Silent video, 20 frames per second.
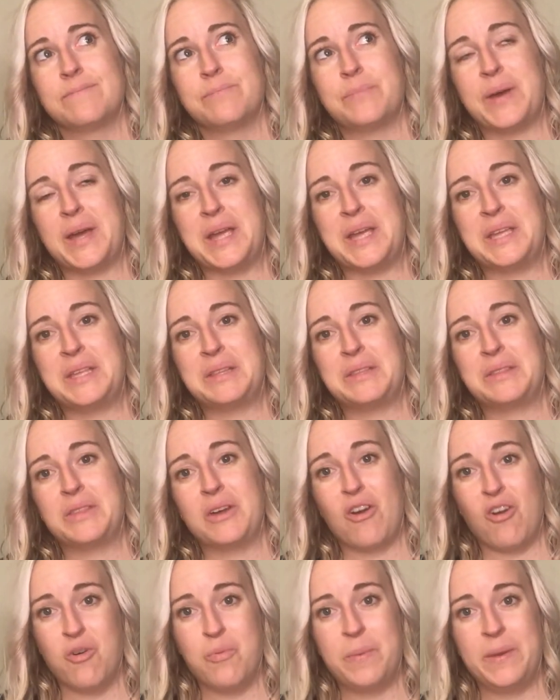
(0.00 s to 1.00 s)
by
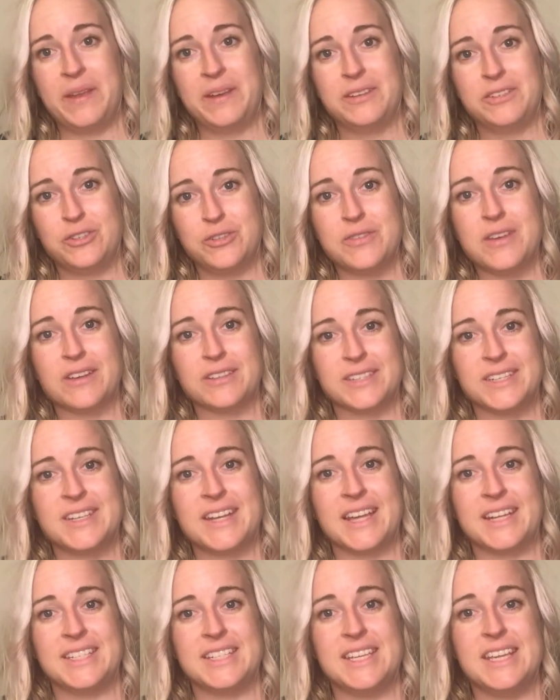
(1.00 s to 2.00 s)
the Open
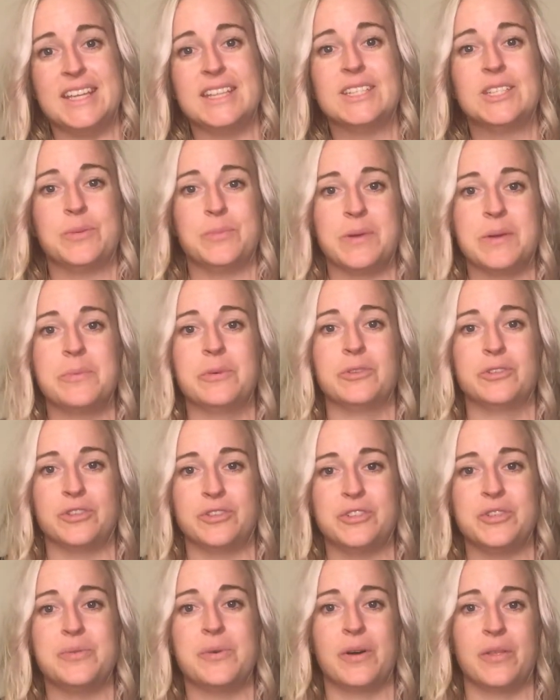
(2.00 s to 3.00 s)
2019 to be able to
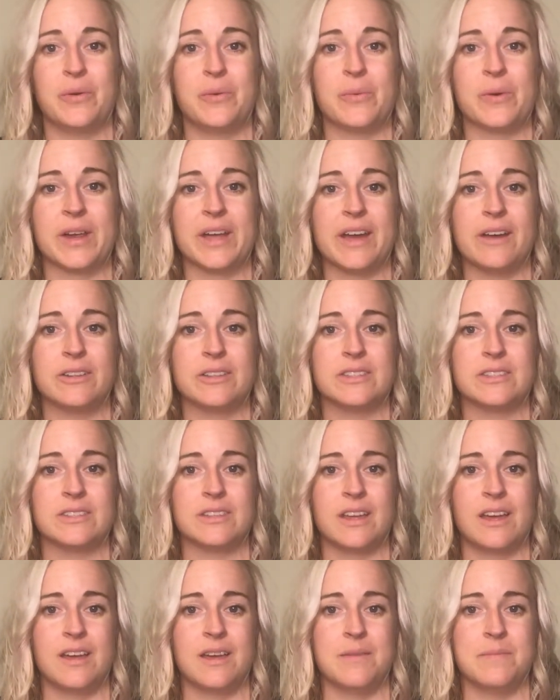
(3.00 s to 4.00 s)
do all the workouts
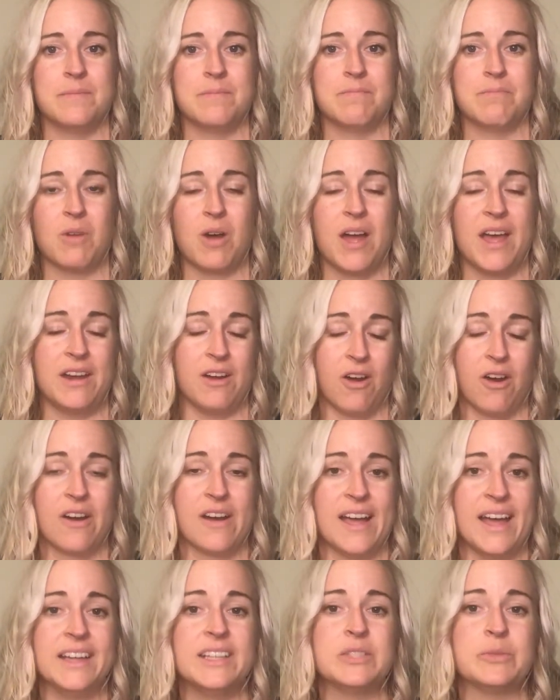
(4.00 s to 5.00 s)
at
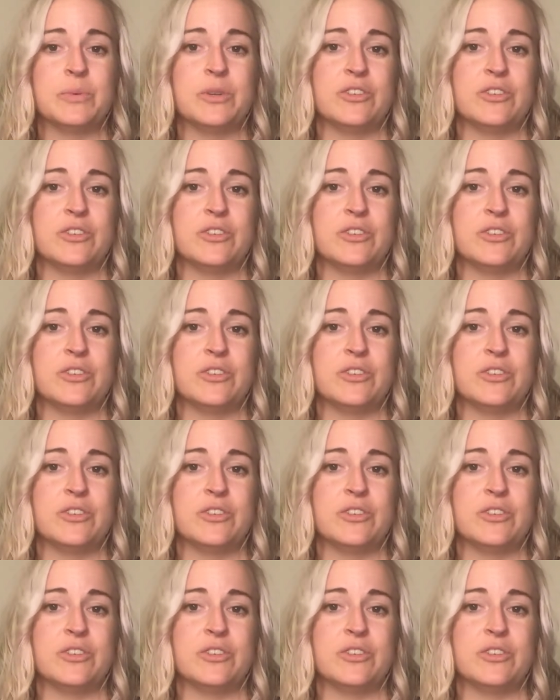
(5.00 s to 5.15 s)
RX,